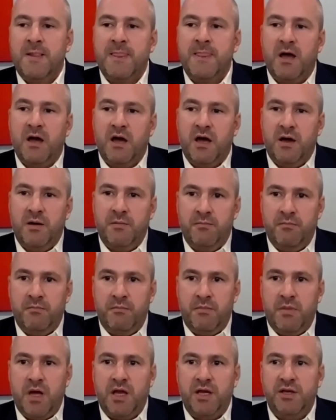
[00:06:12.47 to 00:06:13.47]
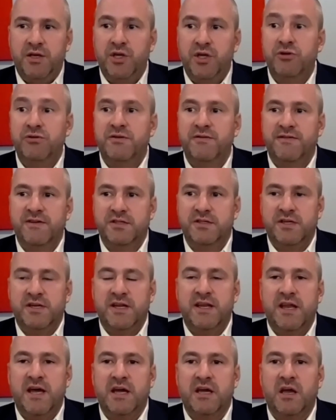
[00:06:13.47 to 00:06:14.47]
a new division
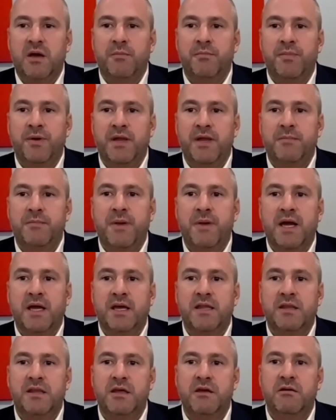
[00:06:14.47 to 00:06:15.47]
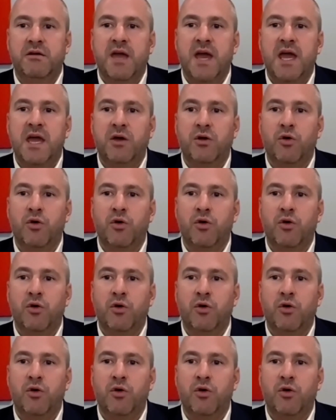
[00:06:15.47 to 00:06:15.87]
in our company back in the UK